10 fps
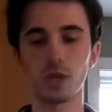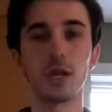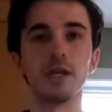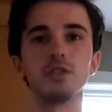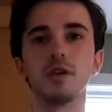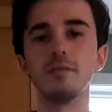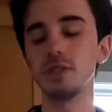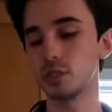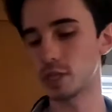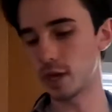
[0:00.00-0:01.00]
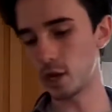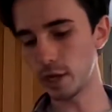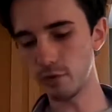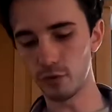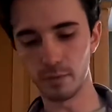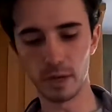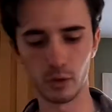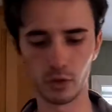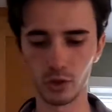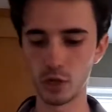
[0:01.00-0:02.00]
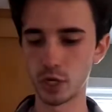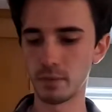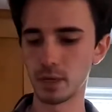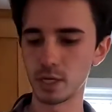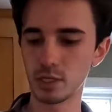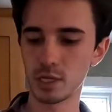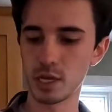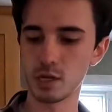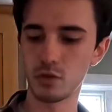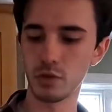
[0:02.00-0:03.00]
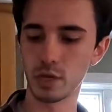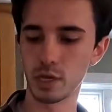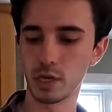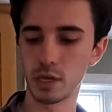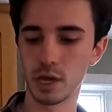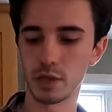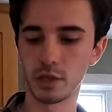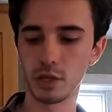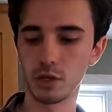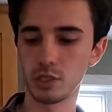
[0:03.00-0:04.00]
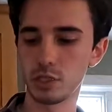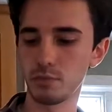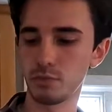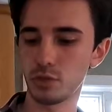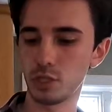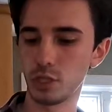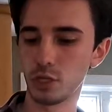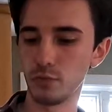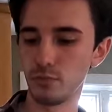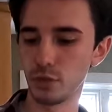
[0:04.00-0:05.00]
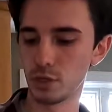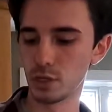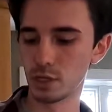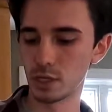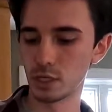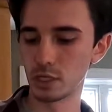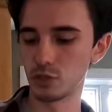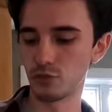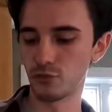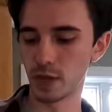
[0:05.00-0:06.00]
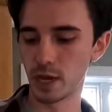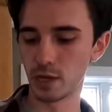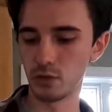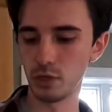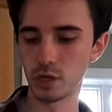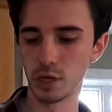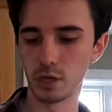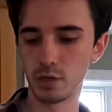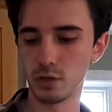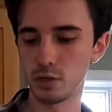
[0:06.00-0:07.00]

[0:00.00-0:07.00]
Alright, so I've been stirring it for about 30 minutes now, and I think our simple syrup is finally done.